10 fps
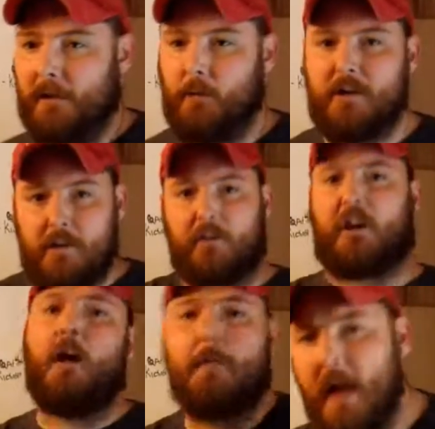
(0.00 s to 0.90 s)
you don't know
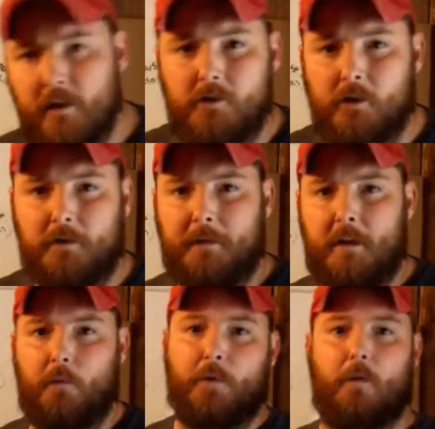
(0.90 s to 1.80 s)
what you're doing.
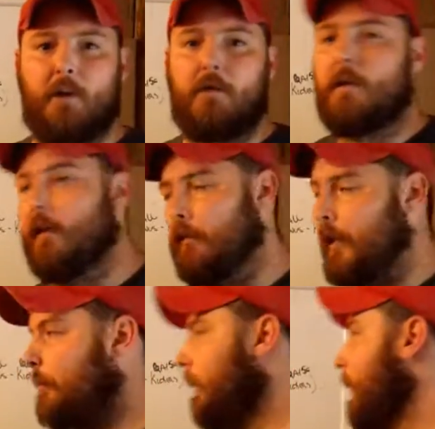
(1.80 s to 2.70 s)
And then you kind of